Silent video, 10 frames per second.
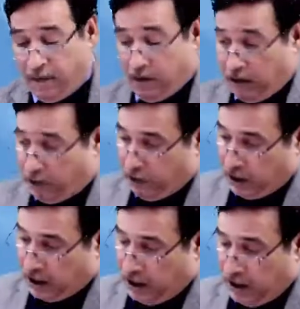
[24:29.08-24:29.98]
We will
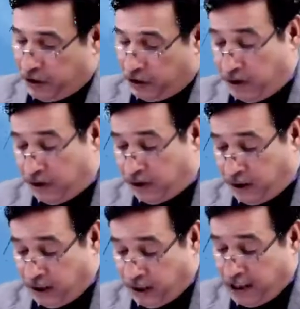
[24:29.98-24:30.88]
see later on
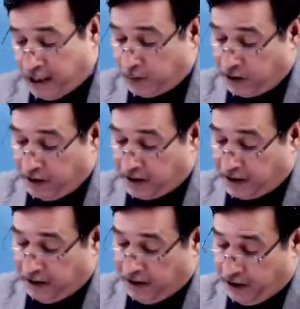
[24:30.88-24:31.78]
that as per the
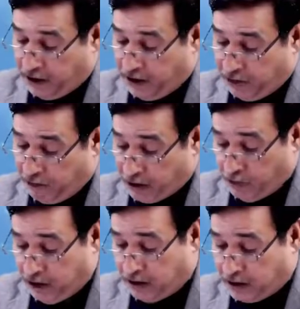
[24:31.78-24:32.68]
standard,
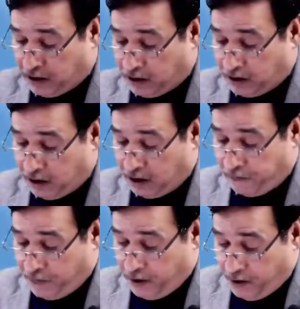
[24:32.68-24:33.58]
investments
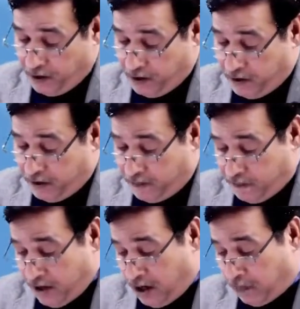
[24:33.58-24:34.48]

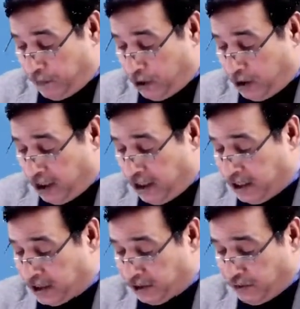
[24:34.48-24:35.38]
are broadly
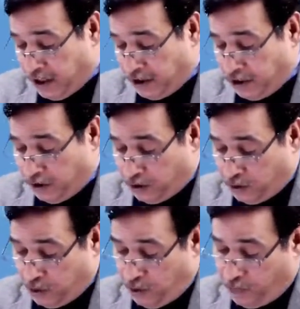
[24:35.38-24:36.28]
classified
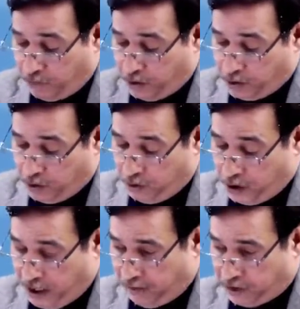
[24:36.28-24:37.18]
into two
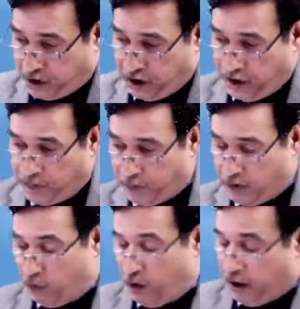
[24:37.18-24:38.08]
types.
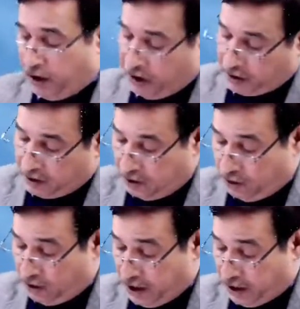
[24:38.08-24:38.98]
One is
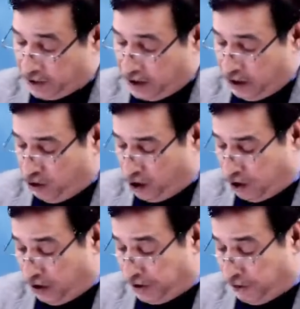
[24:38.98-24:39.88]
known as, and you are
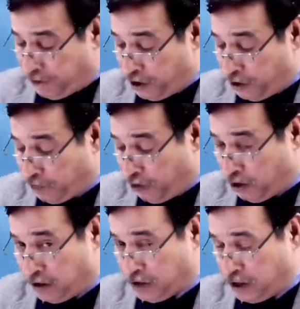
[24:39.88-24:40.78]
already aware of all
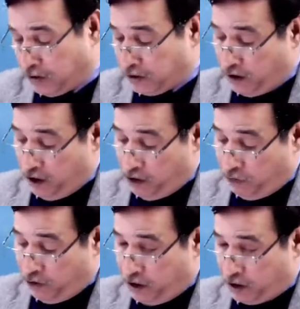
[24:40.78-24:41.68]
these things,
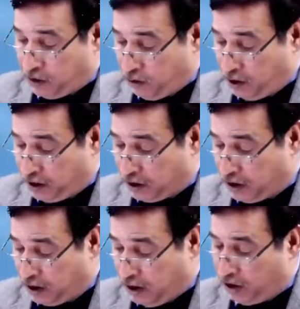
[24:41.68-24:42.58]
one is known as
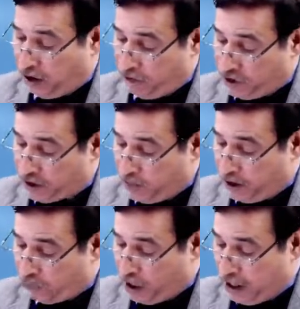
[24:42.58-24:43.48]
current
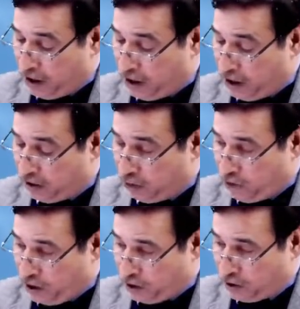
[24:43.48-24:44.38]
investment, while the other
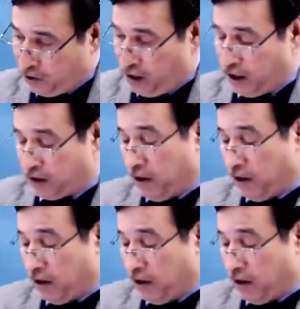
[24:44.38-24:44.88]
one is known as